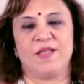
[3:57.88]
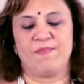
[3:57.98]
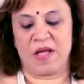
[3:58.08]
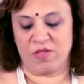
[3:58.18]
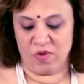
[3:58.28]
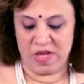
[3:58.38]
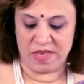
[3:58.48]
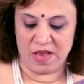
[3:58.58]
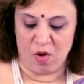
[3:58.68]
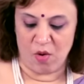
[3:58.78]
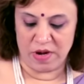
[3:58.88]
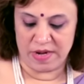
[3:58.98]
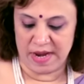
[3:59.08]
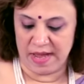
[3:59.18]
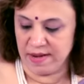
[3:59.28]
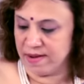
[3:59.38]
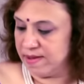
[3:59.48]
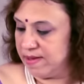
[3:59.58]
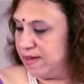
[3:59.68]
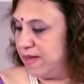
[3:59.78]
The patolis are all done
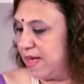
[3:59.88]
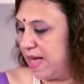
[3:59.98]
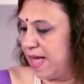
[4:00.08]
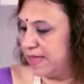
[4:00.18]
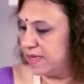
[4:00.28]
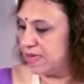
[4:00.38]
and the